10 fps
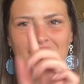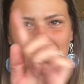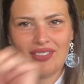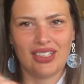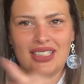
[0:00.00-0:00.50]

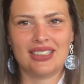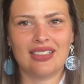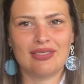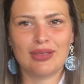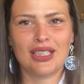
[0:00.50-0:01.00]
Never Eat Sour
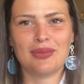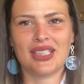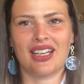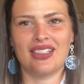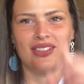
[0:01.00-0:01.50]
Worms.
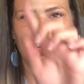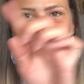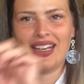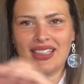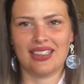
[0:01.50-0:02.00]
Like I do the
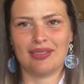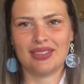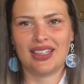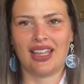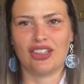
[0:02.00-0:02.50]

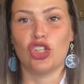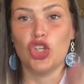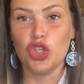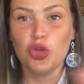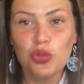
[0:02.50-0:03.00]
like
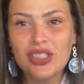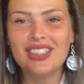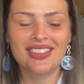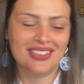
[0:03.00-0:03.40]
news.